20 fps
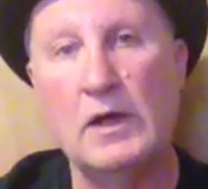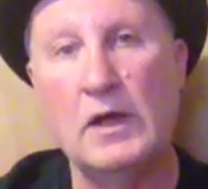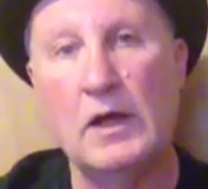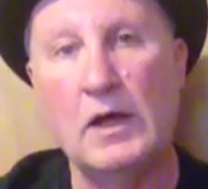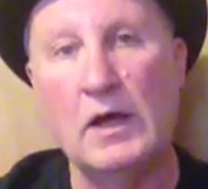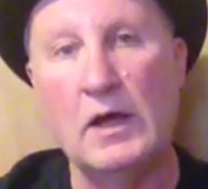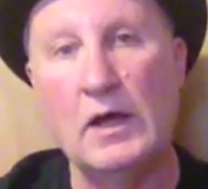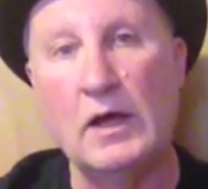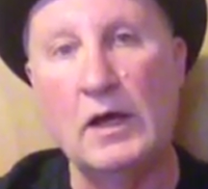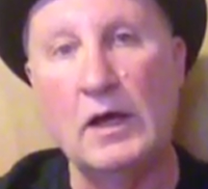
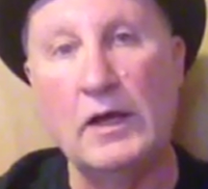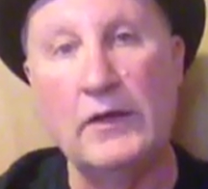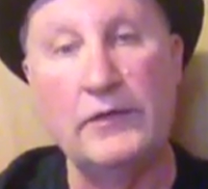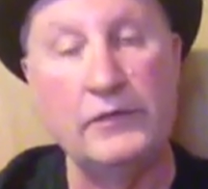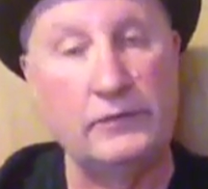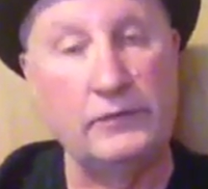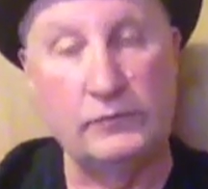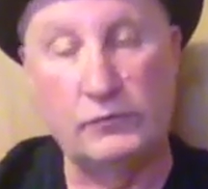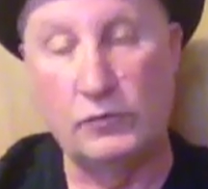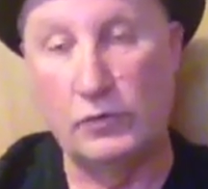
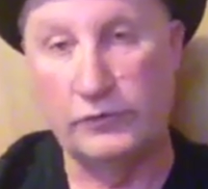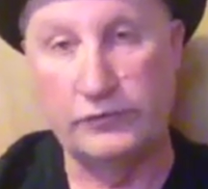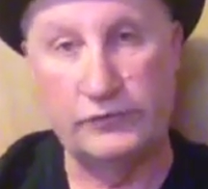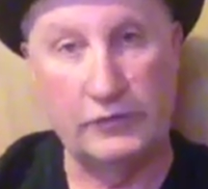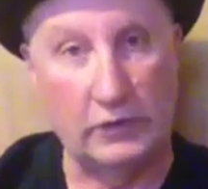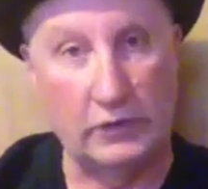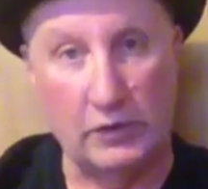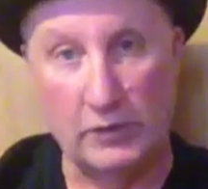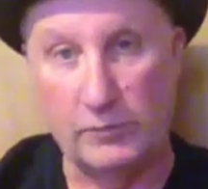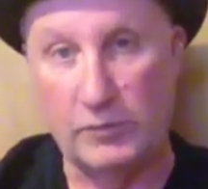And of course
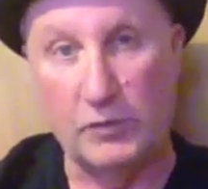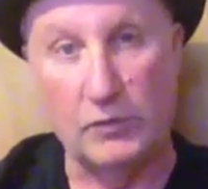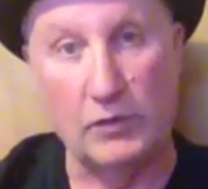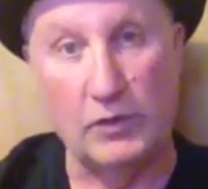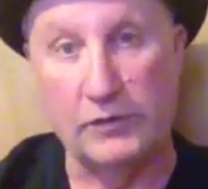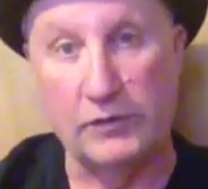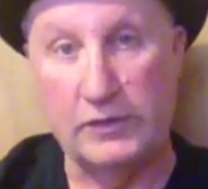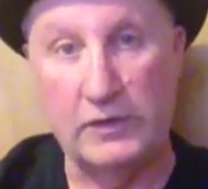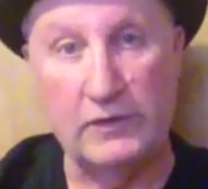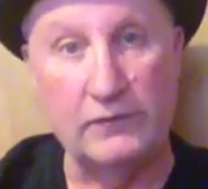they're going to be right
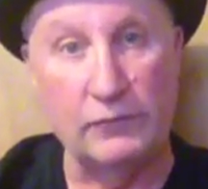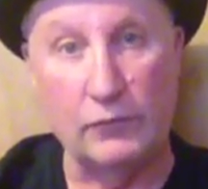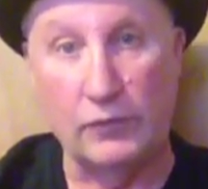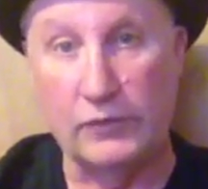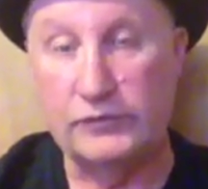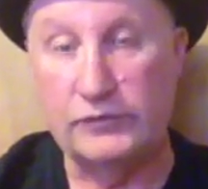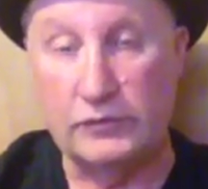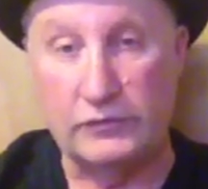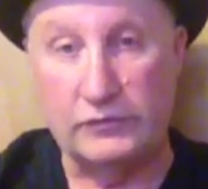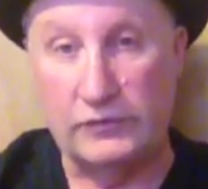on the
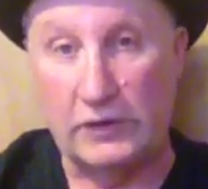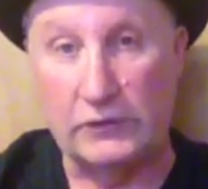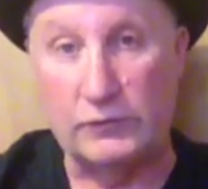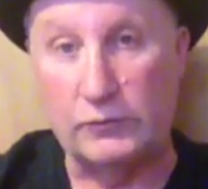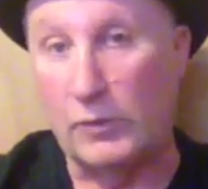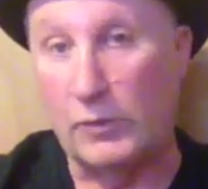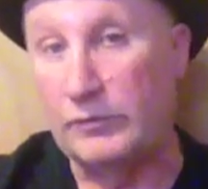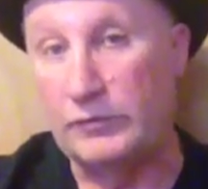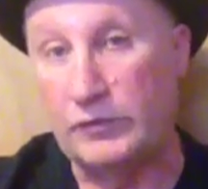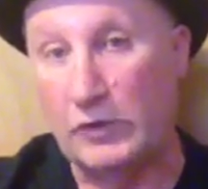invoice because
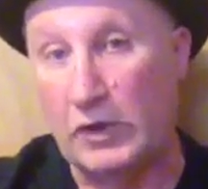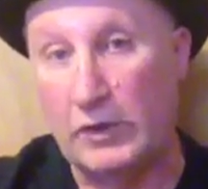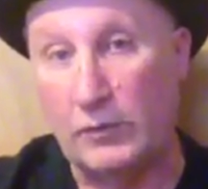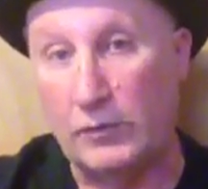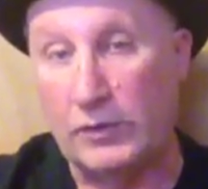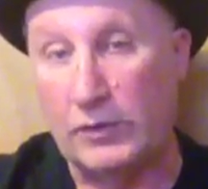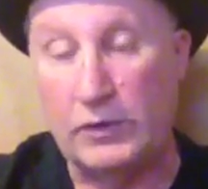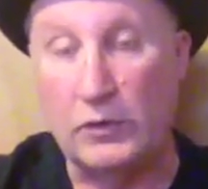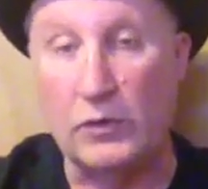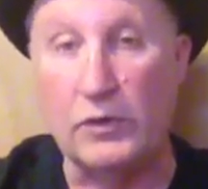that's what was on it
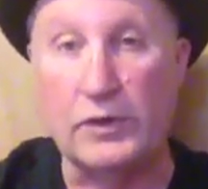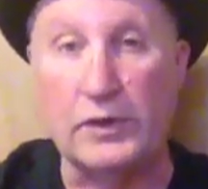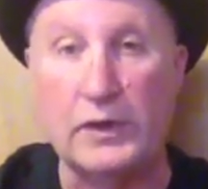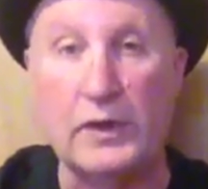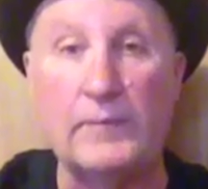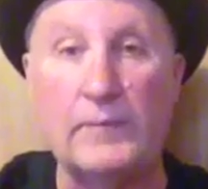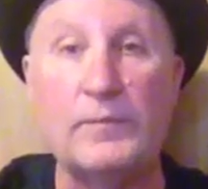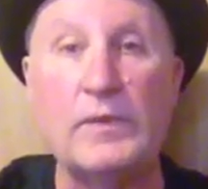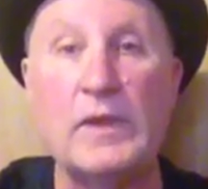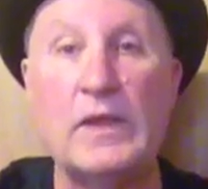when he ordered
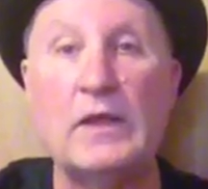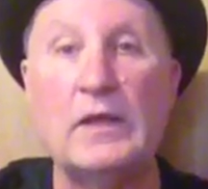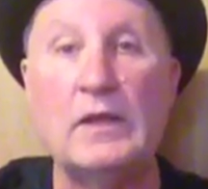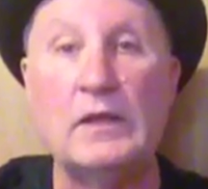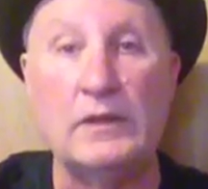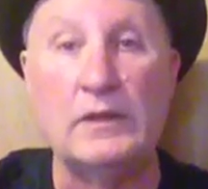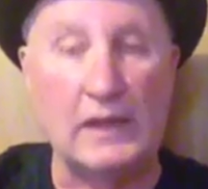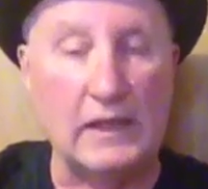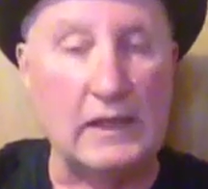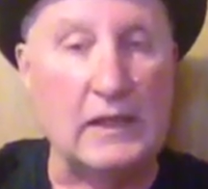it.
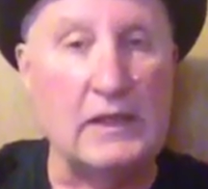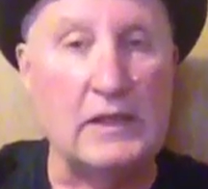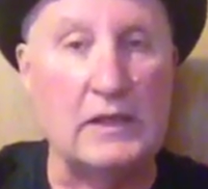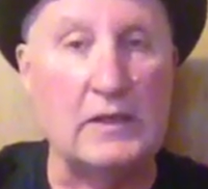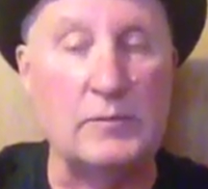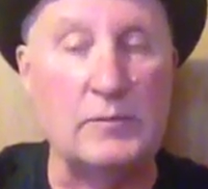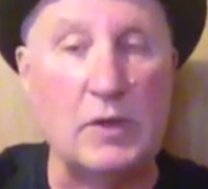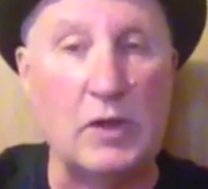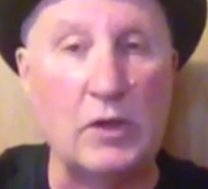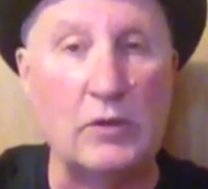Then
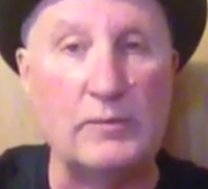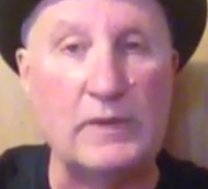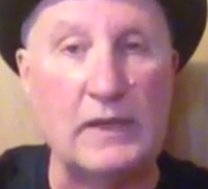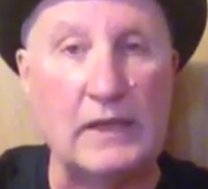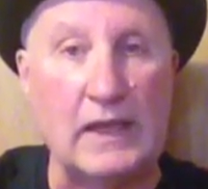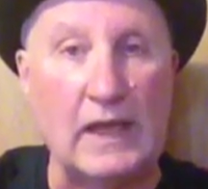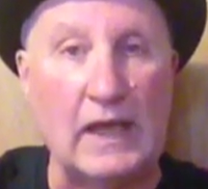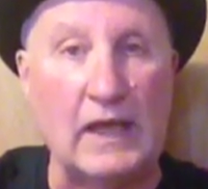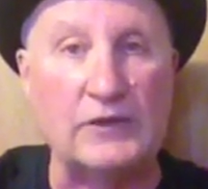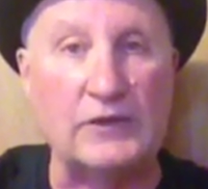he emailed me
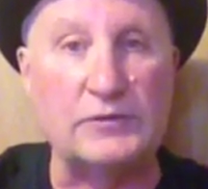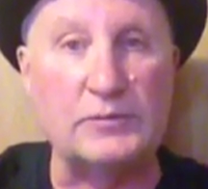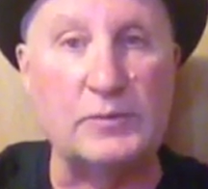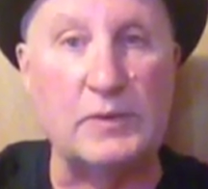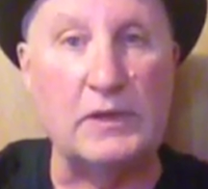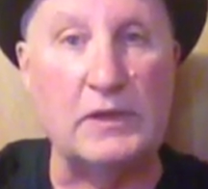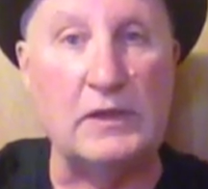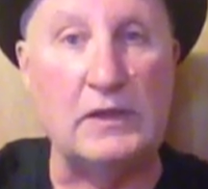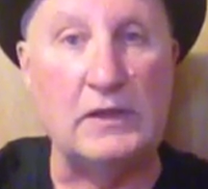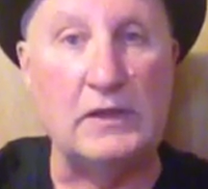and asked
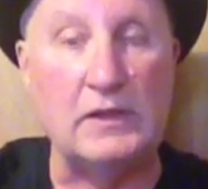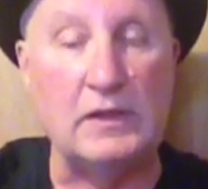me,